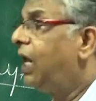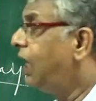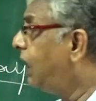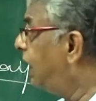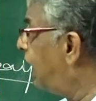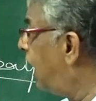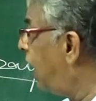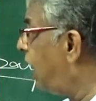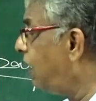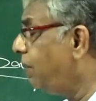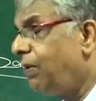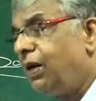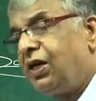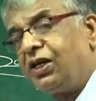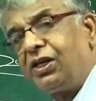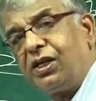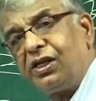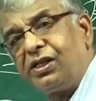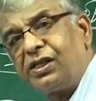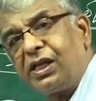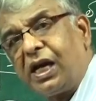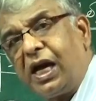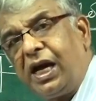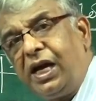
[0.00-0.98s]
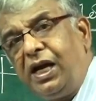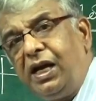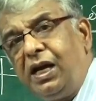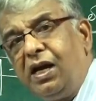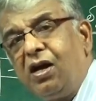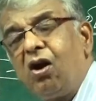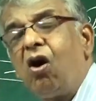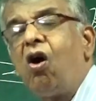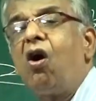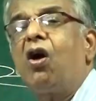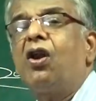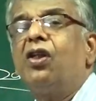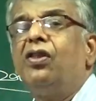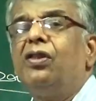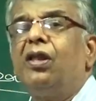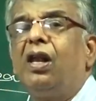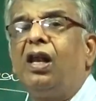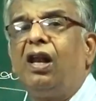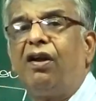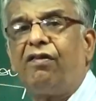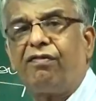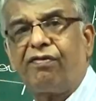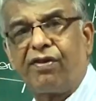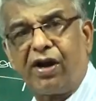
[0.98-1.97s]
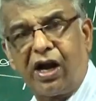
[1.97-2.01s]
liability side or in the
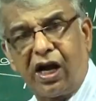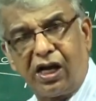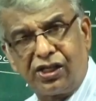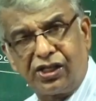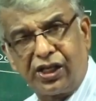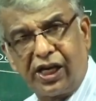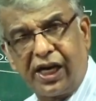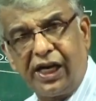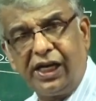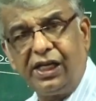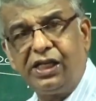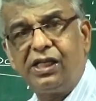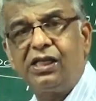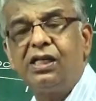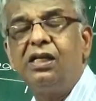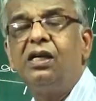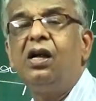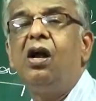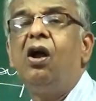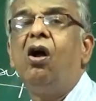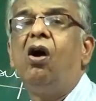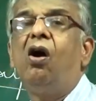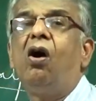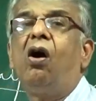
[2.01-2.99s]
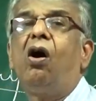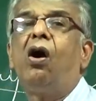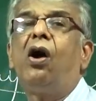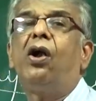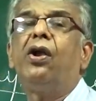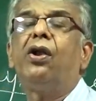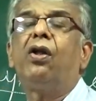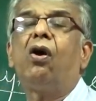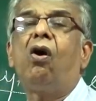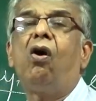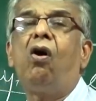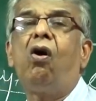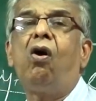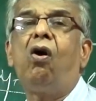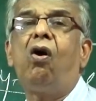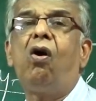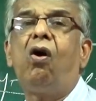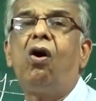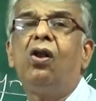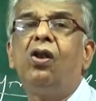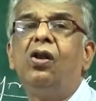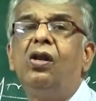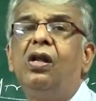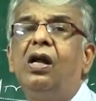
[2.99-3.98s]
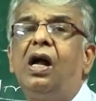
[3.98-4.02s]
left-hand side, and
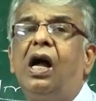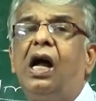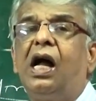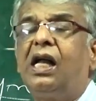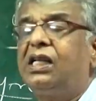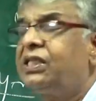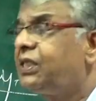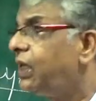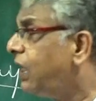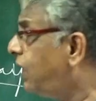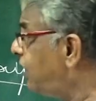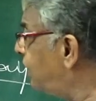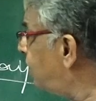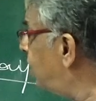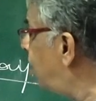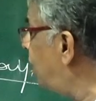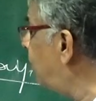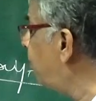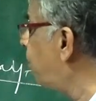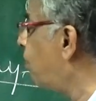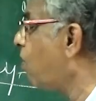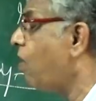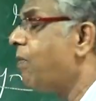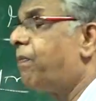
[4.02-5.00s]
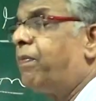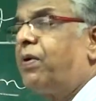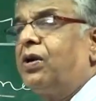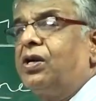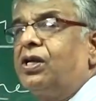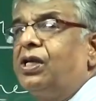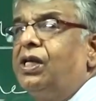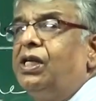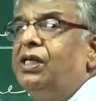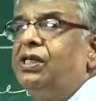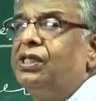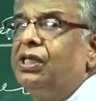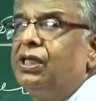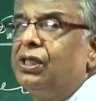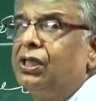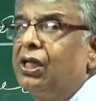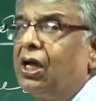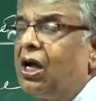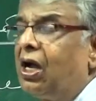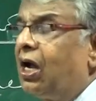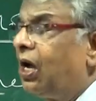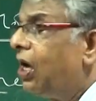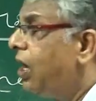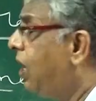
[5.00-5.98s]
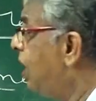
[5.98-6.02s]
all assets and properties in
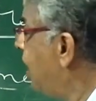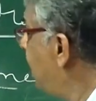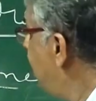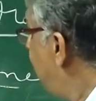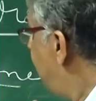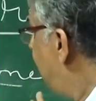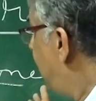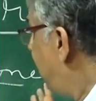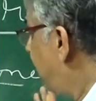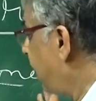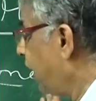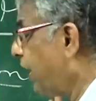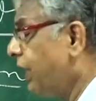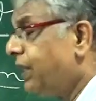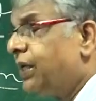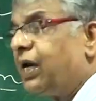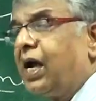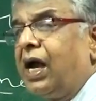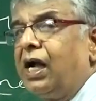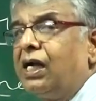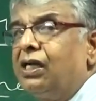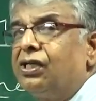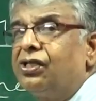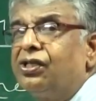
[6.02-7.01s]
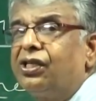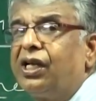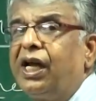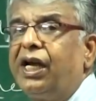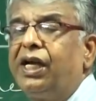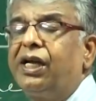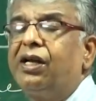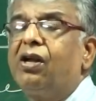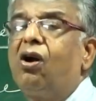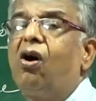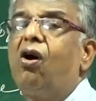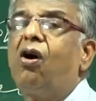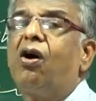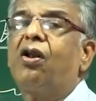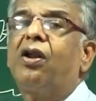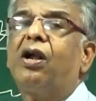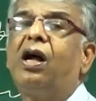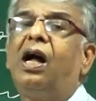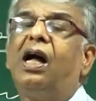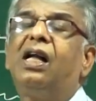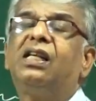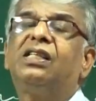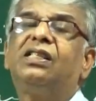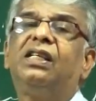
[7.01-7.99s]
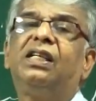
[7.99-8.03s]
the right-hand side or
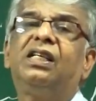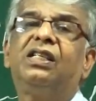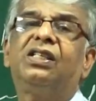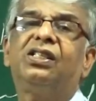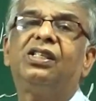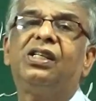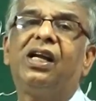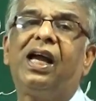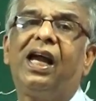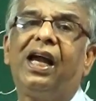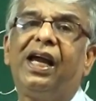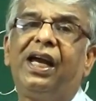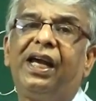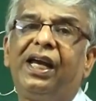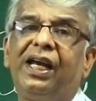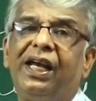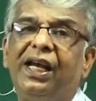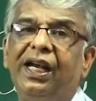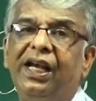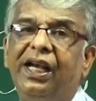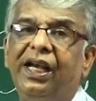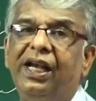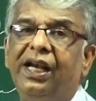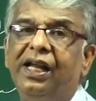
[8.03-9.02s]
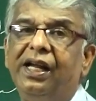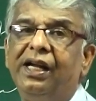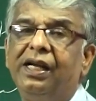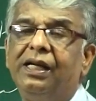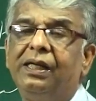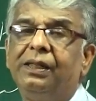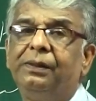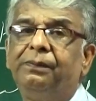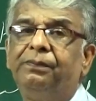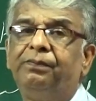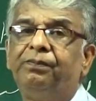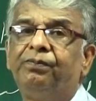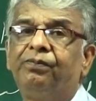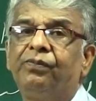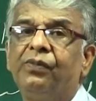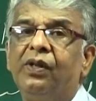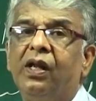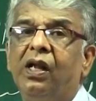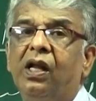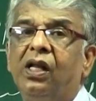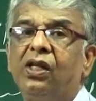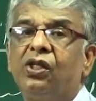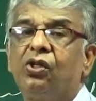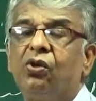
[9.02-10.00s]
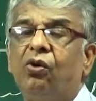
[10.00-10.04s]
asset side.
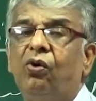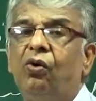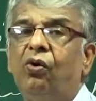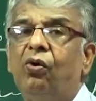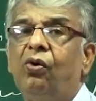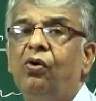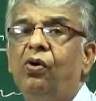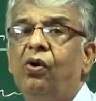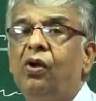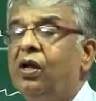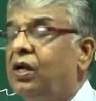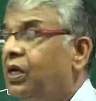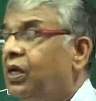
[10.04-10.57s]
So,